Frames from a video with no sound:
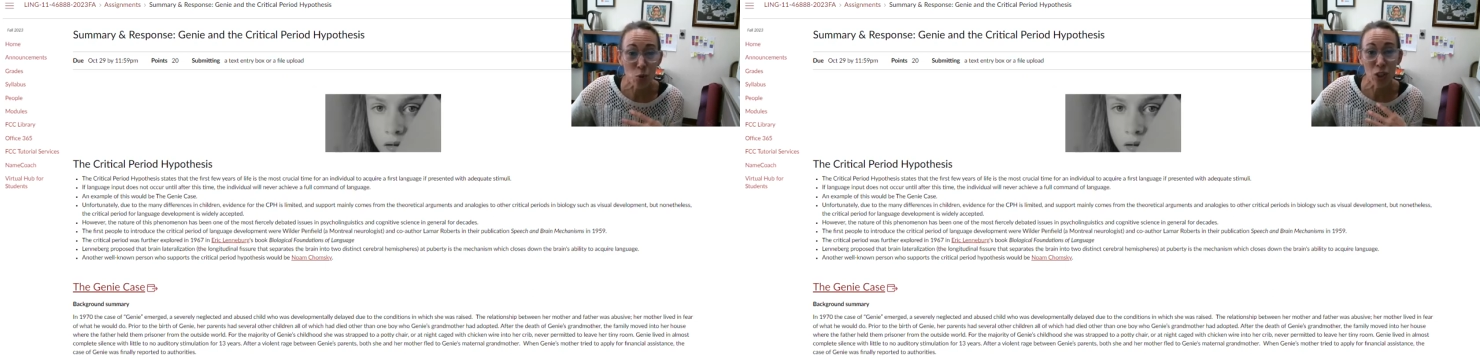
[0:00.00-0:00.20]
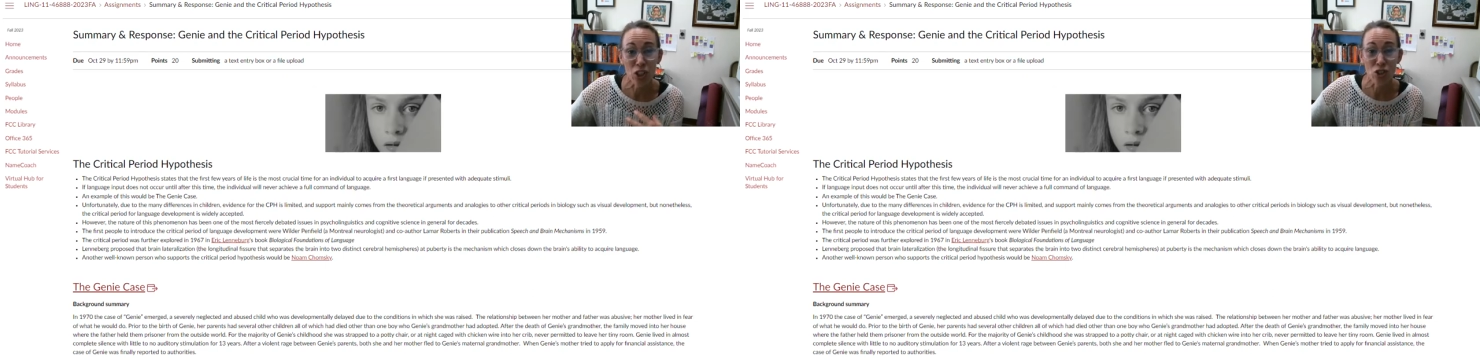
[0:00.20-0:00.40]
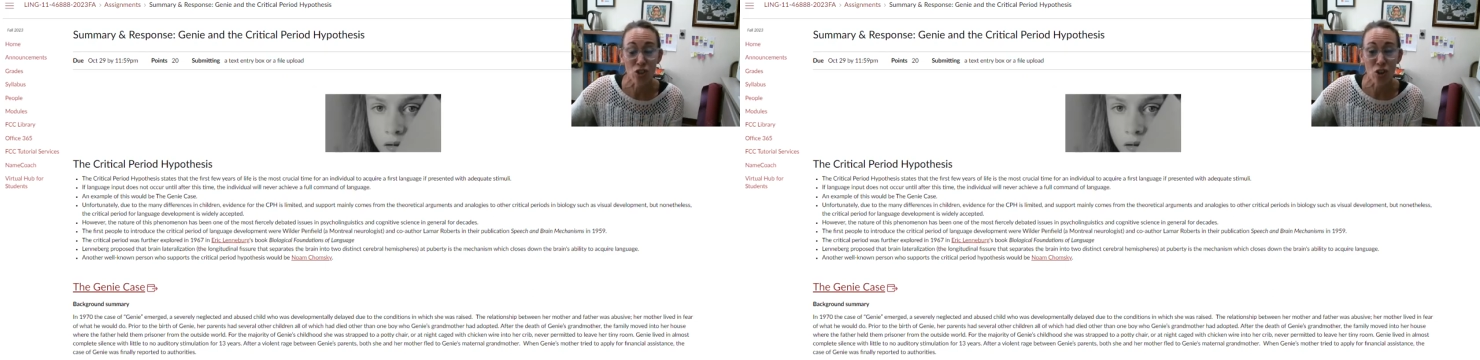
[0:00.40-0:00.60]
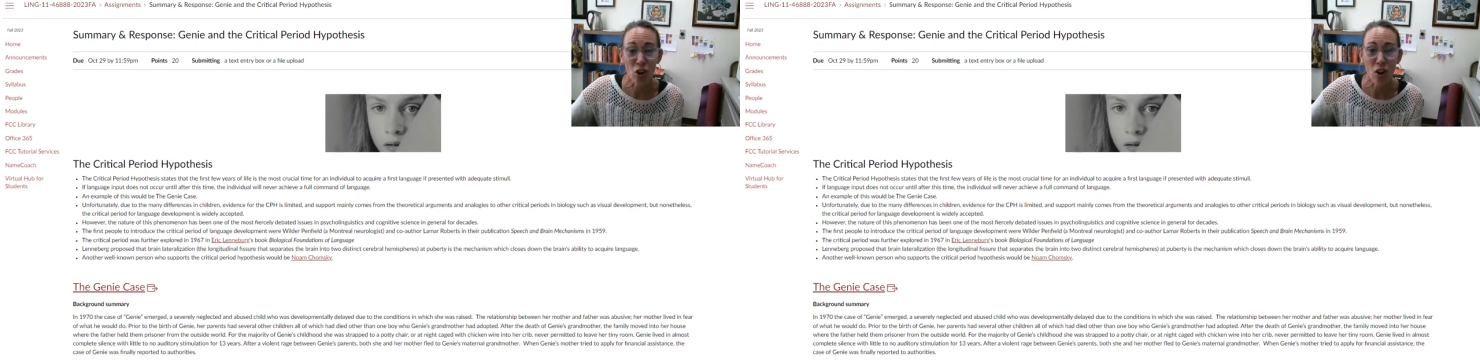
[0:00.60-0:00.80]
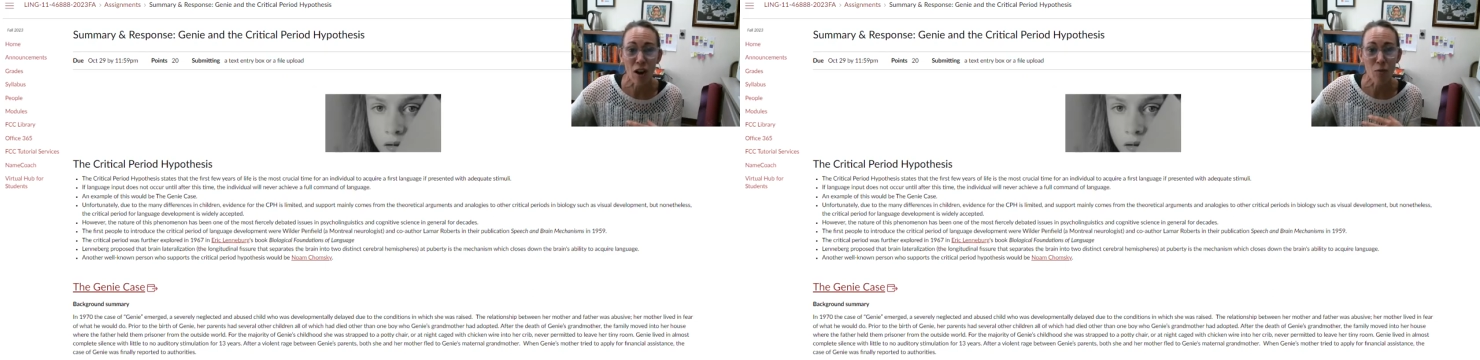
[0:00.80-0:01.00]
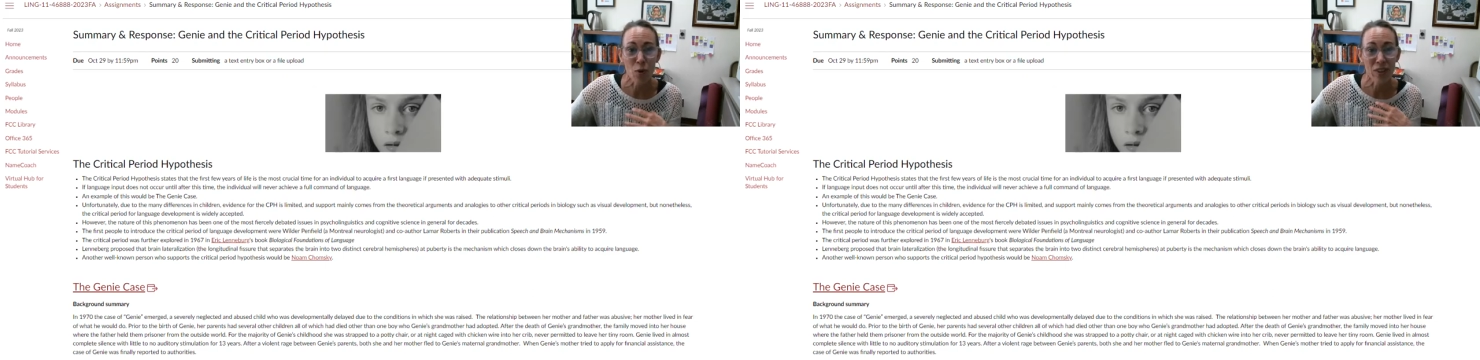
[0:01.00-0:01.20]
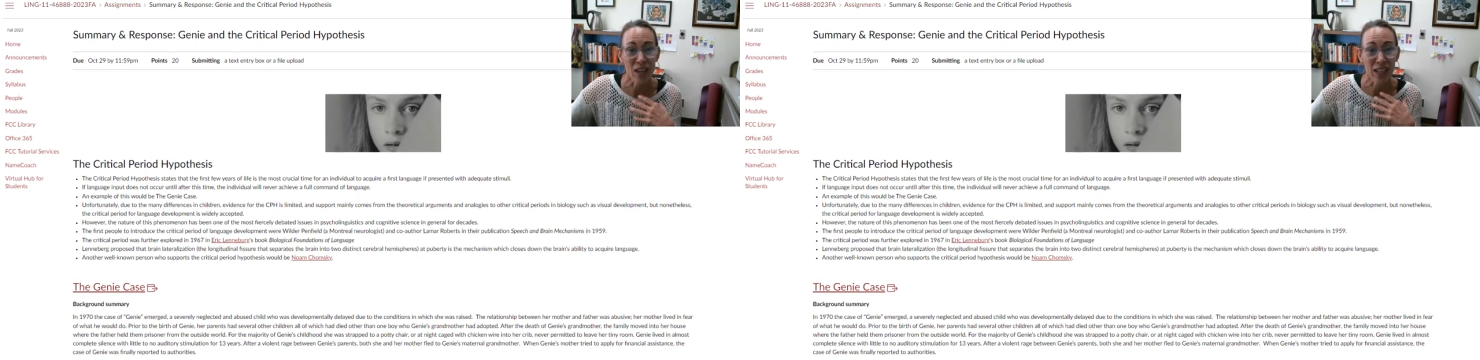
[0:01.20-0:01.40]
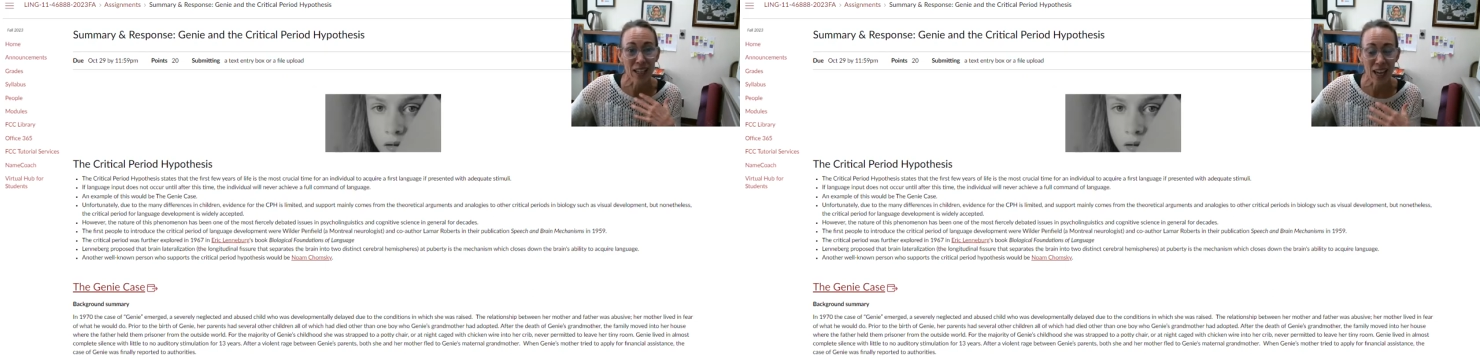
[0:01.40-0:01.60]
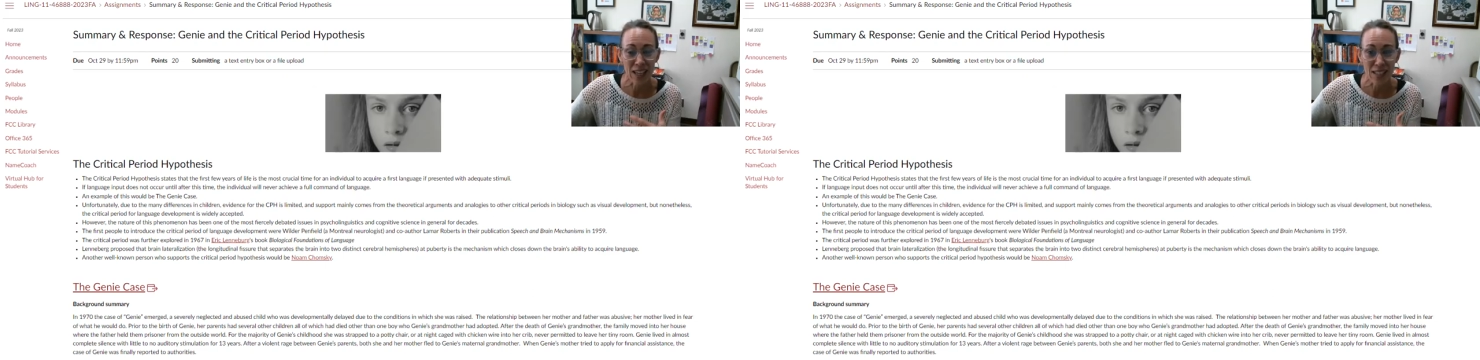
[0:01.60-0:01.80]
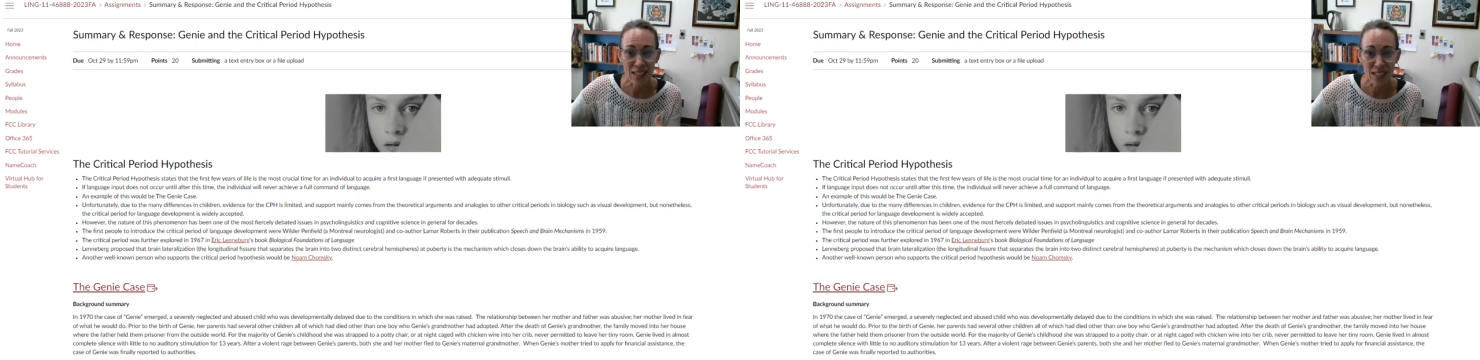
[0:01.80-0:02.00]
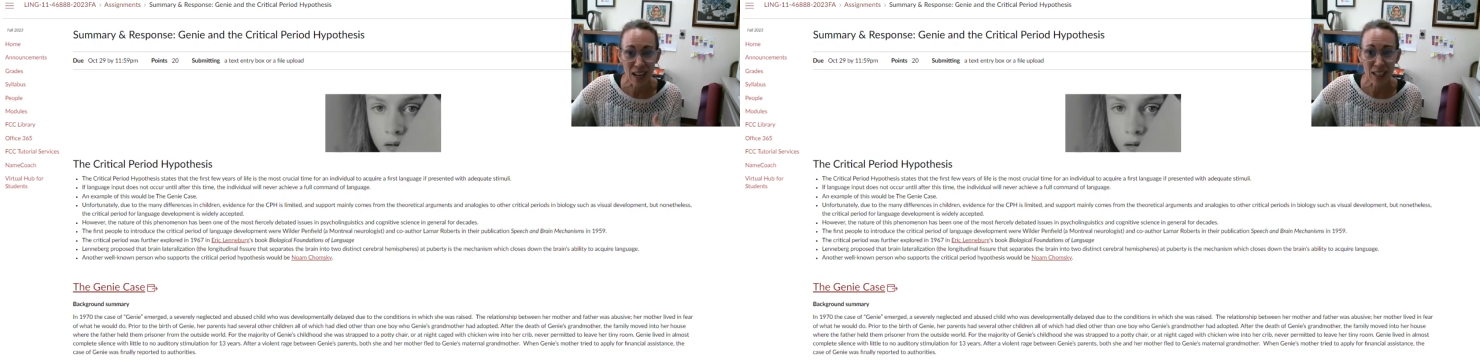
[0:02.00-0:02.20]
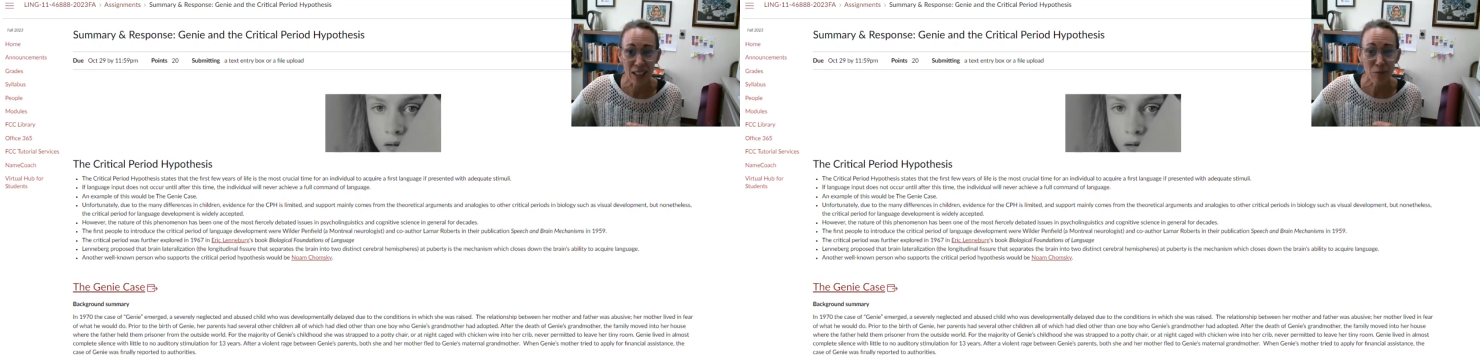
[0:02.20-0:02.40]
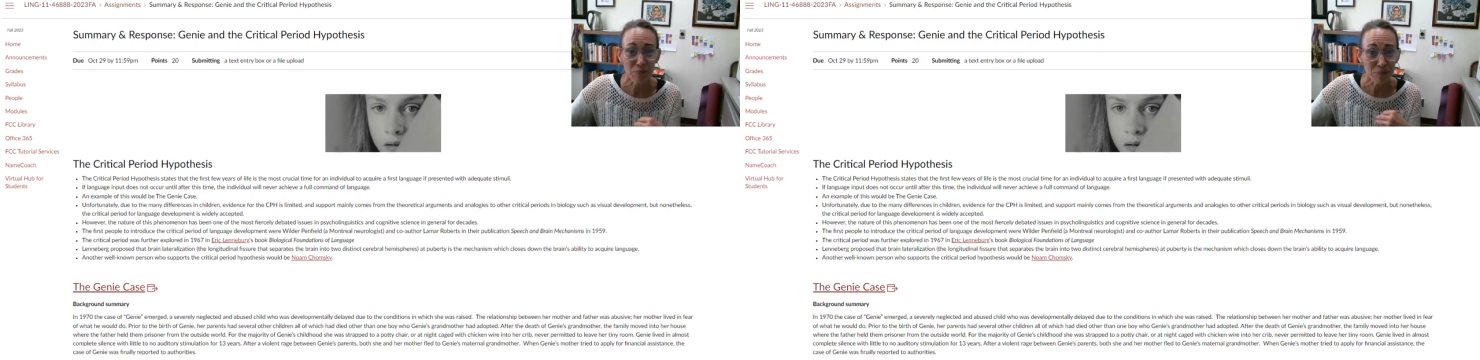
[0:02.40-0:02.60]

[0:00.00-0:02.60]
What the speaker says: We're going to start off with a case study.